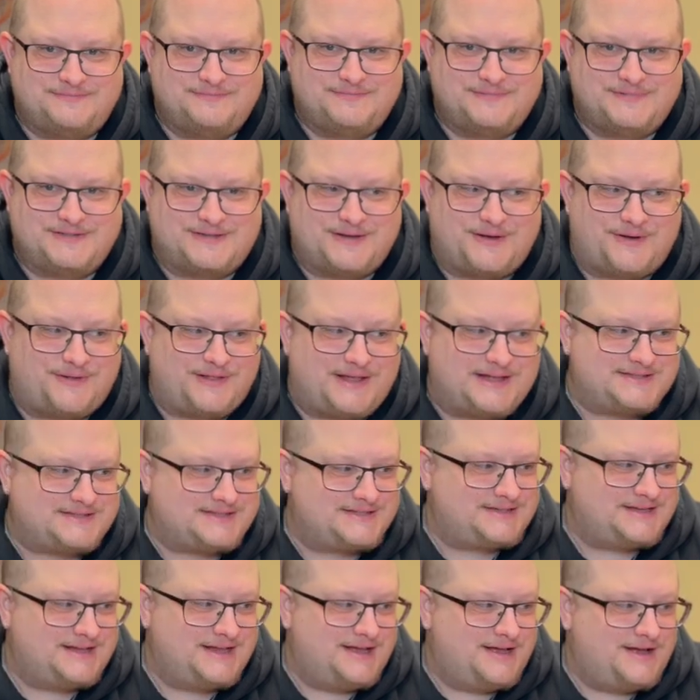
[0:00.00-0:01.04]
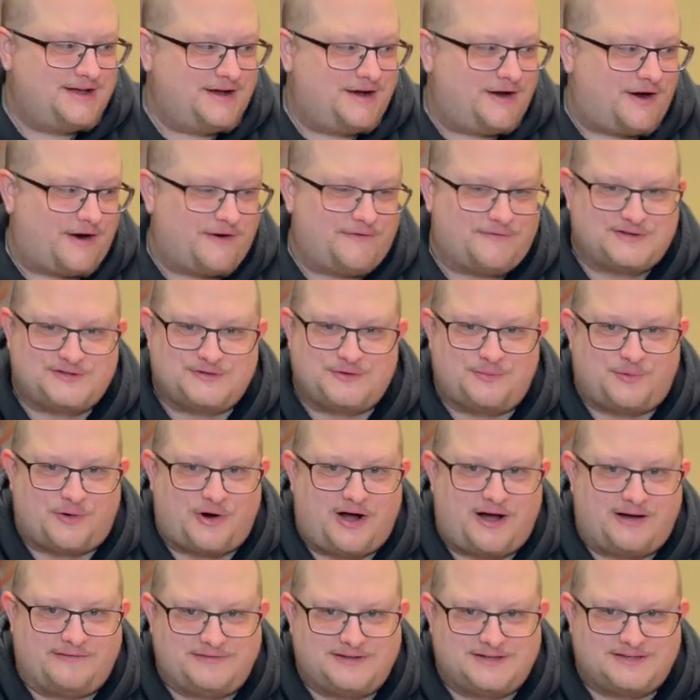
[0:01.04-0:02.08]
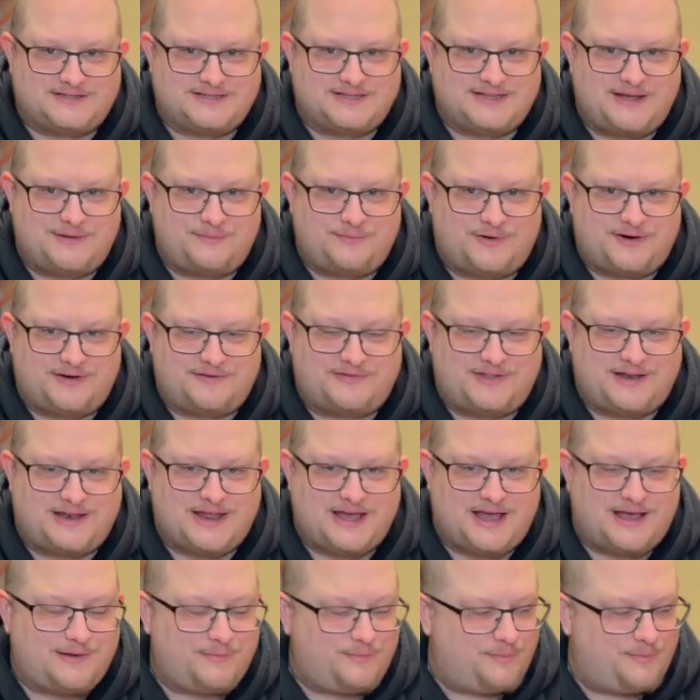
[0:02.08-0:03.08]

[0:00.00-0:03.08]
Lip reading: So that's our super obvious statement of the day.